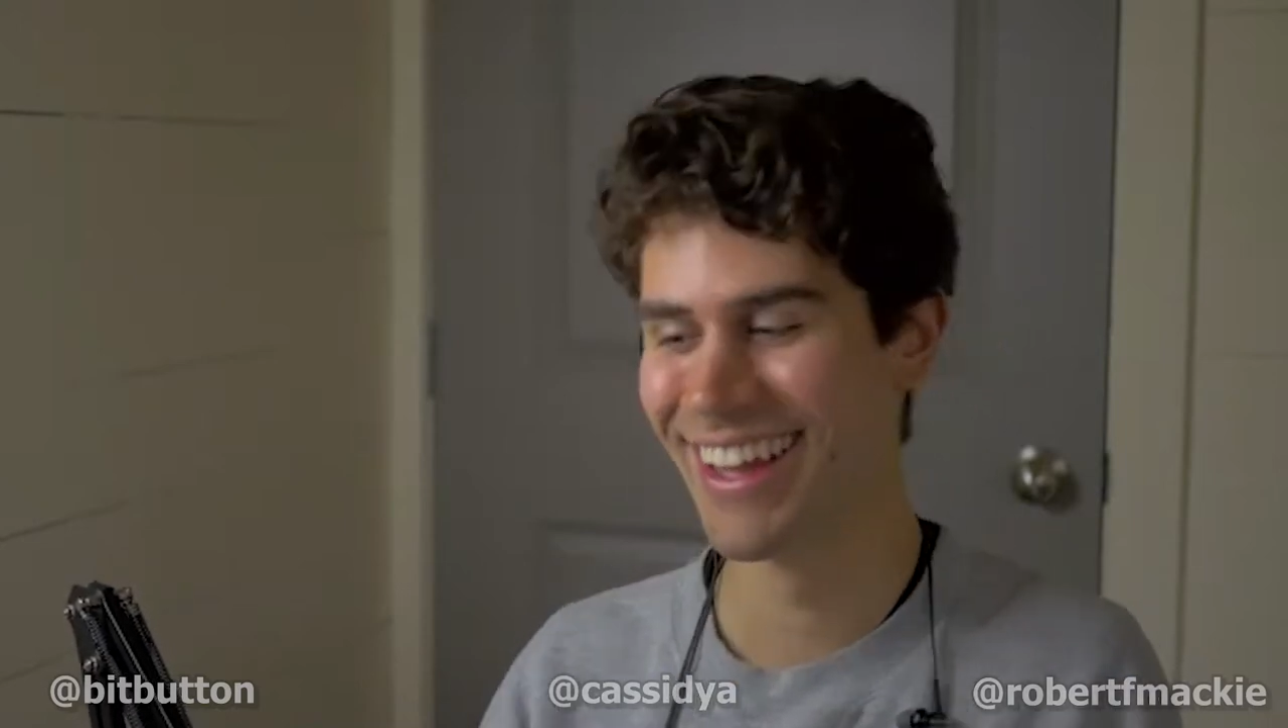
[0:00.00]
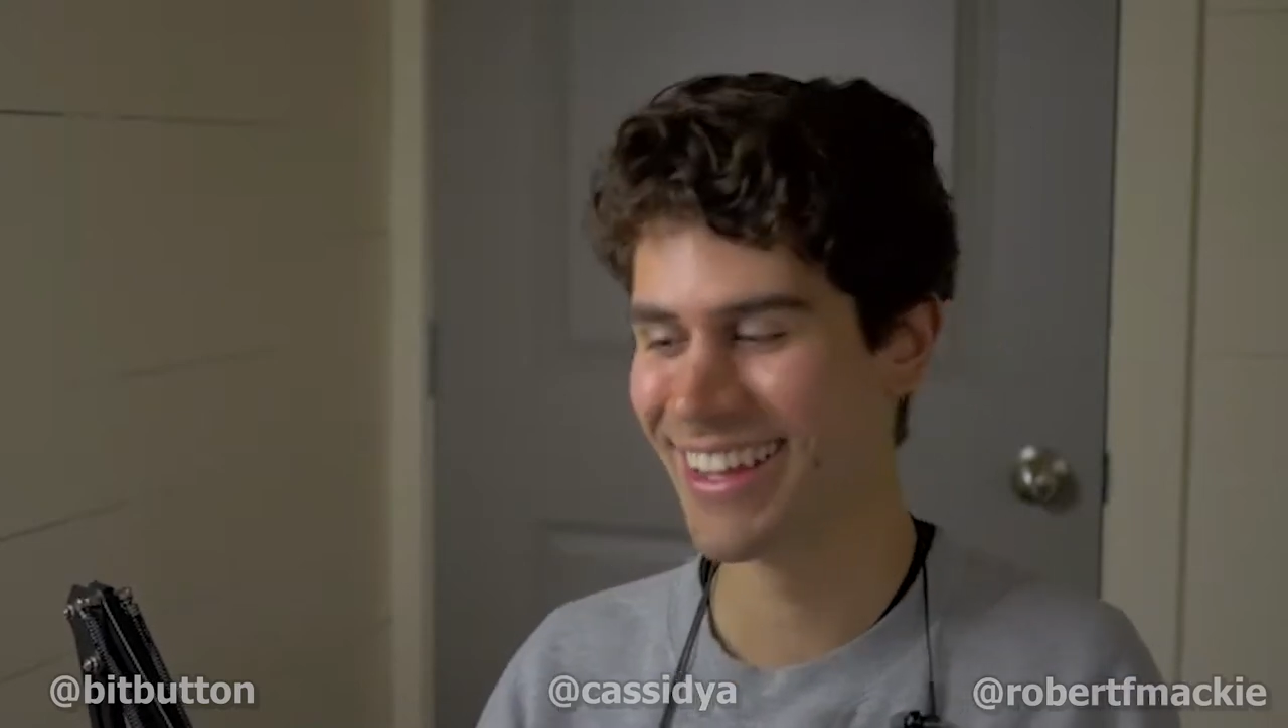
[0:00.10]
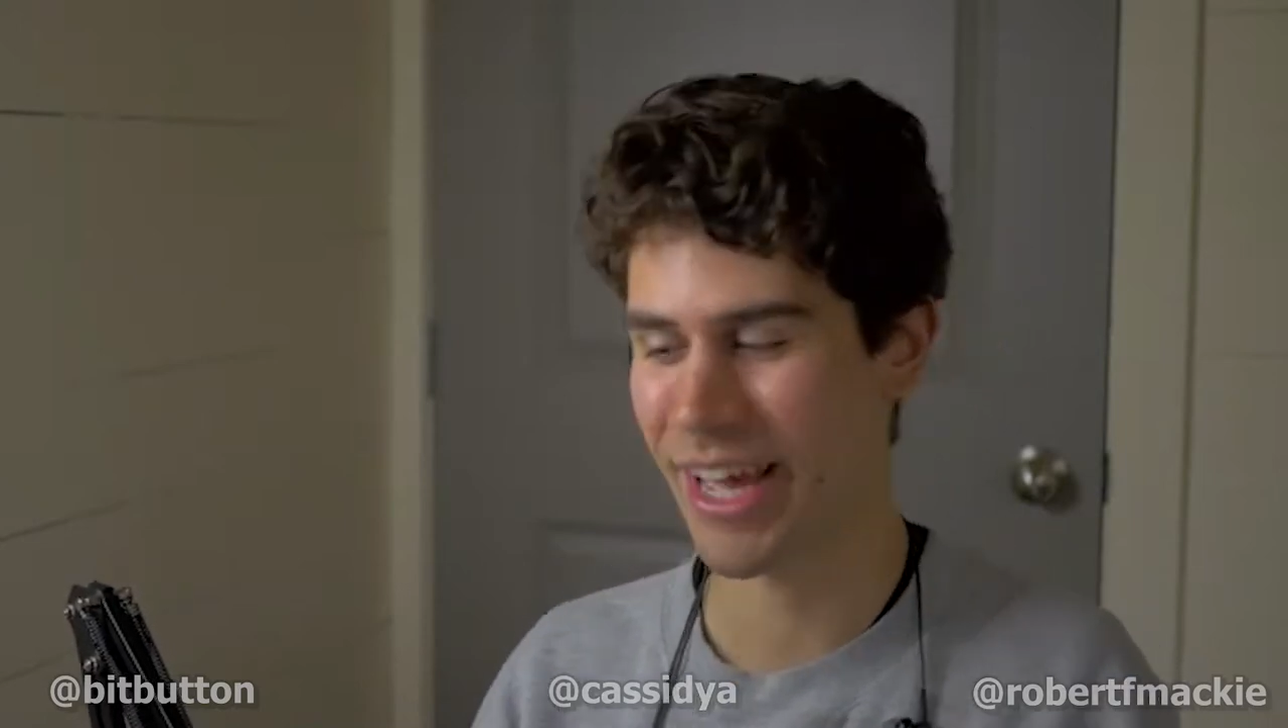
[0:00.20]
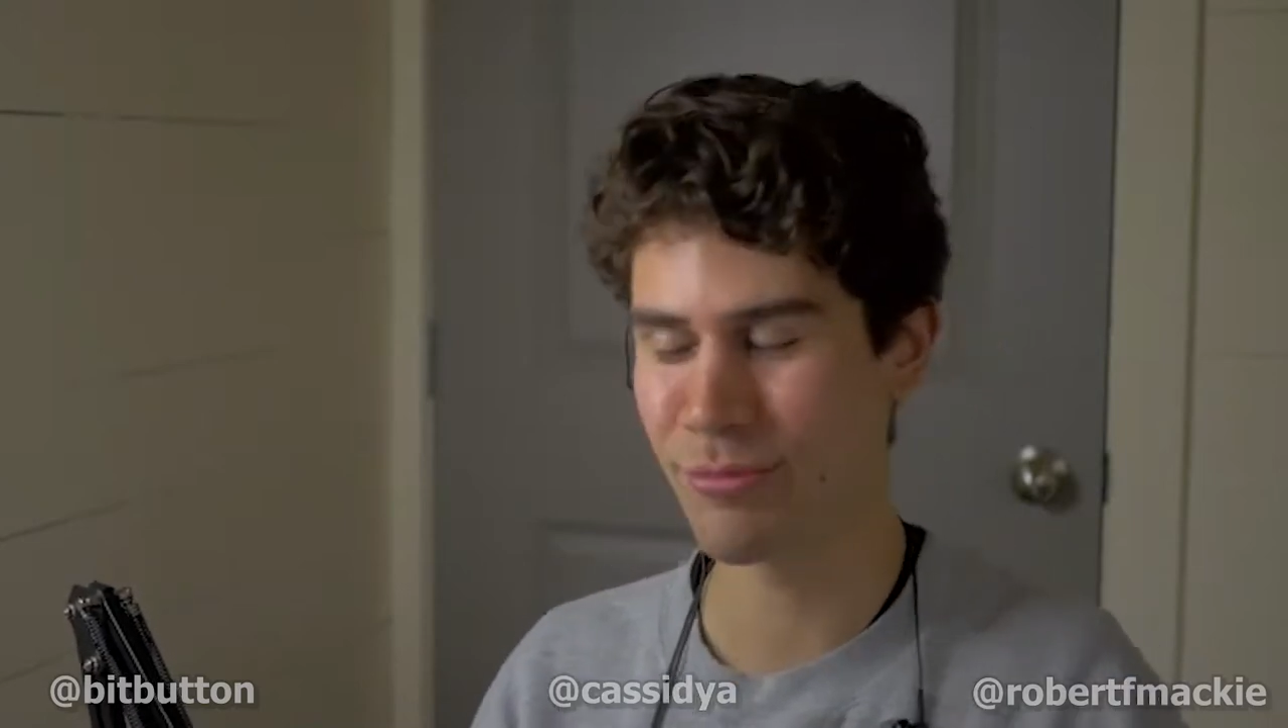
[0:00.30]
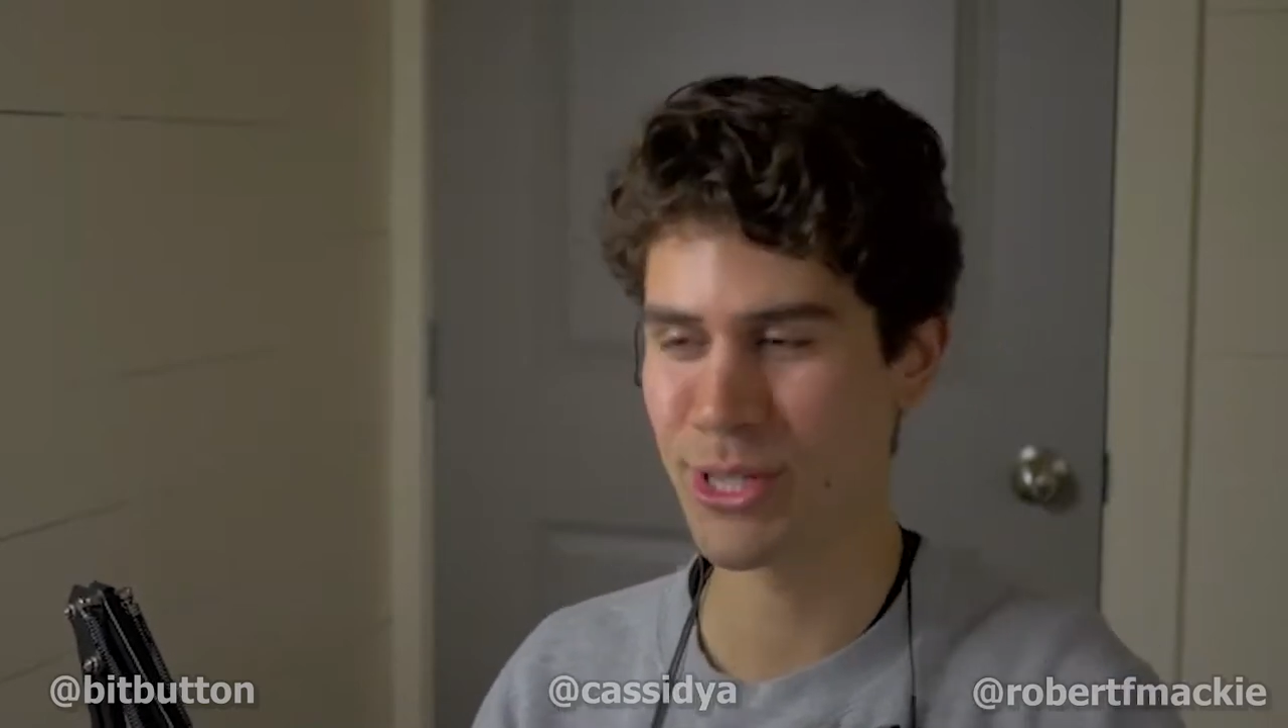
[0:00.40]

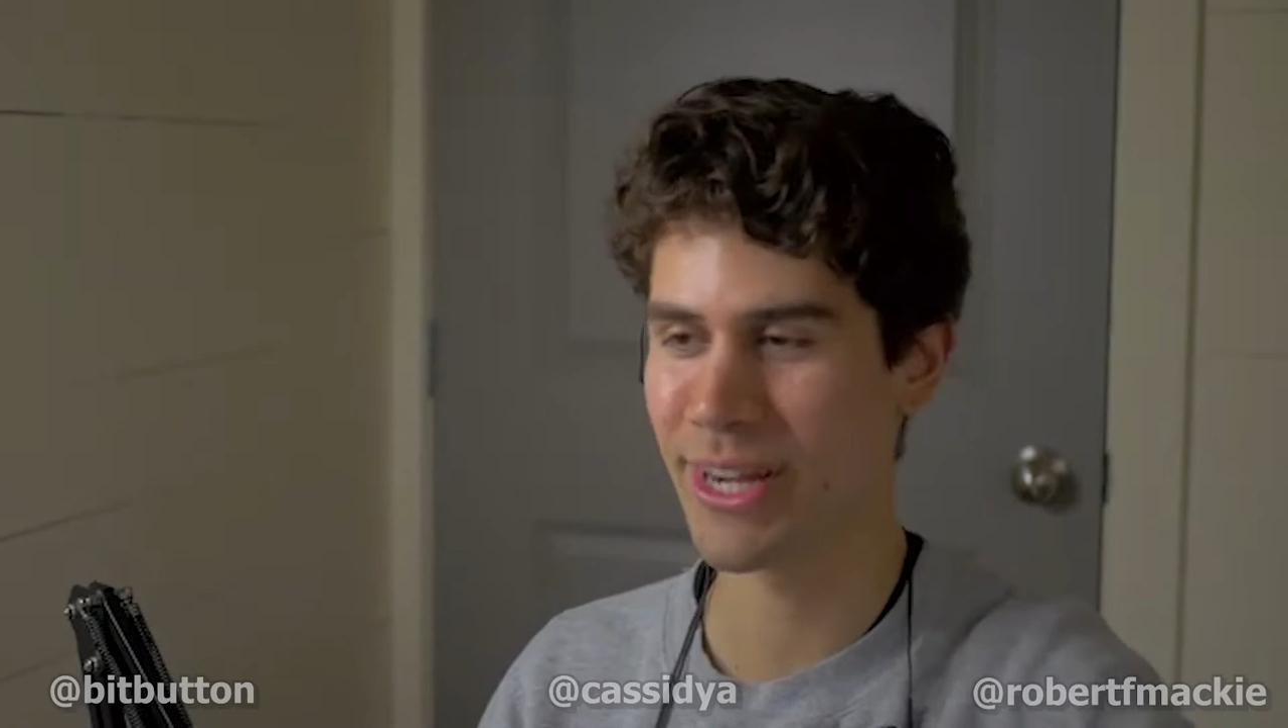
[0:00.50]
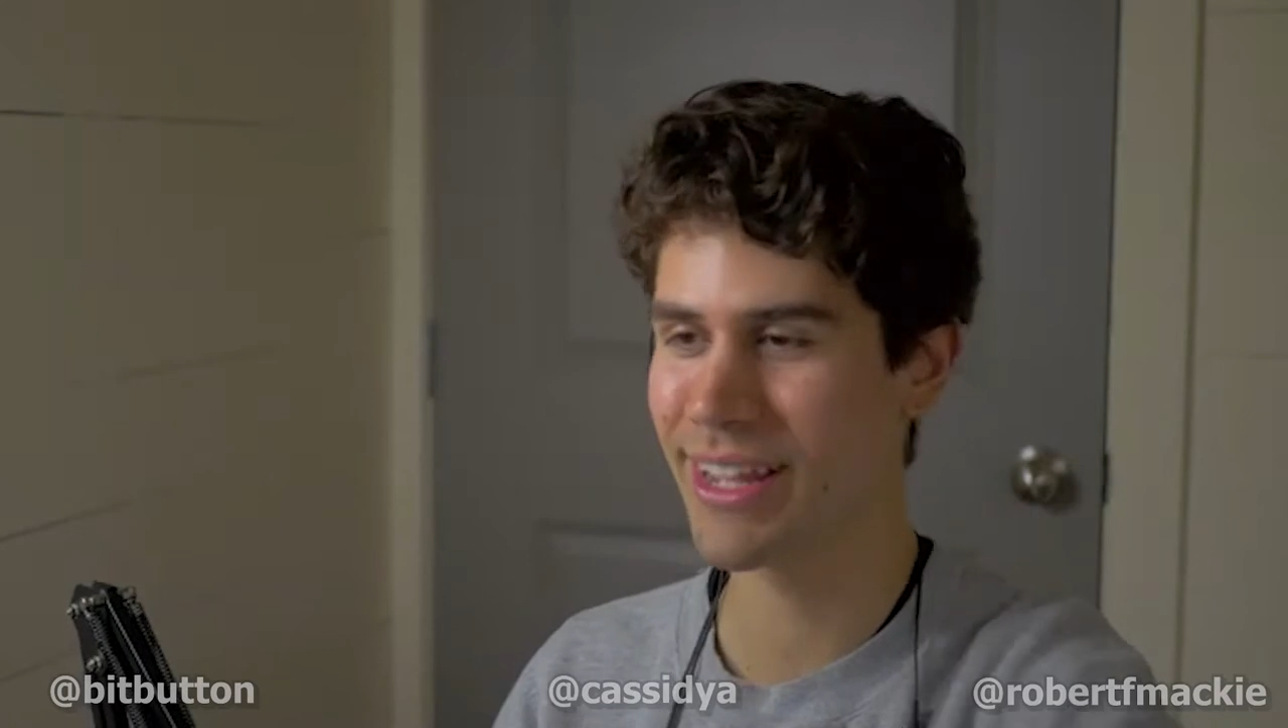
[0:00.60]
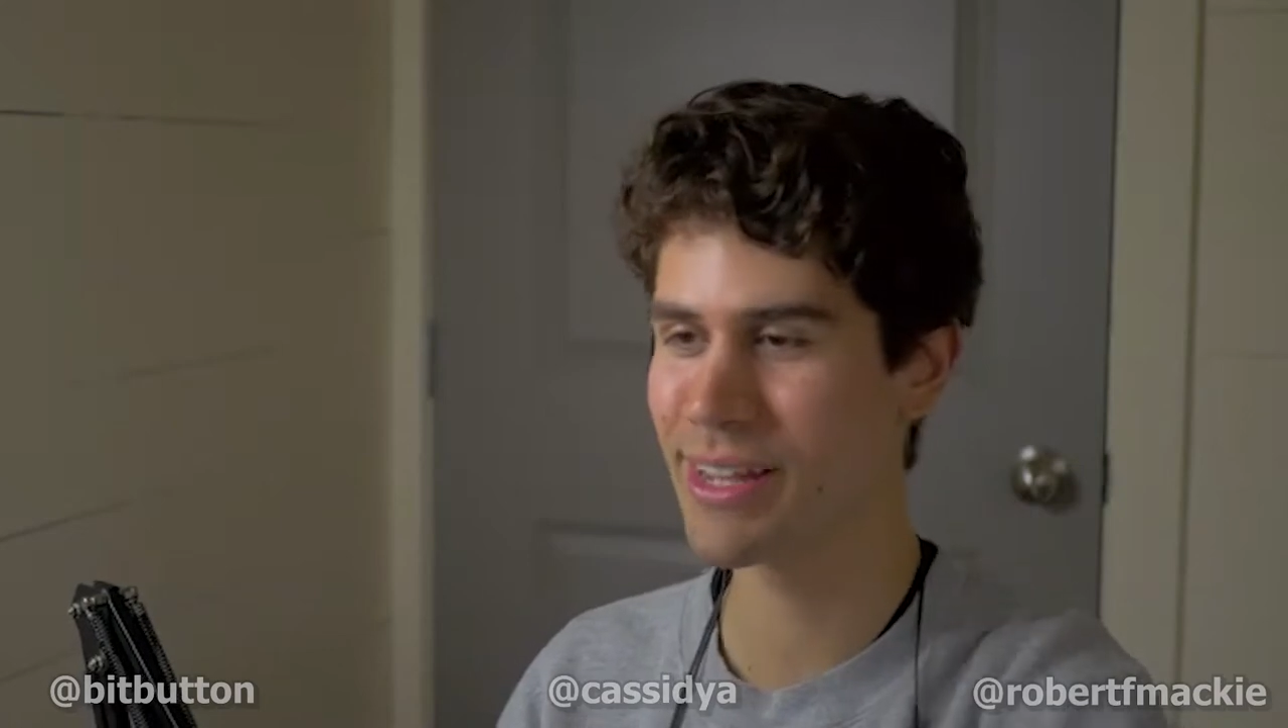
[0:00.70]
kept checking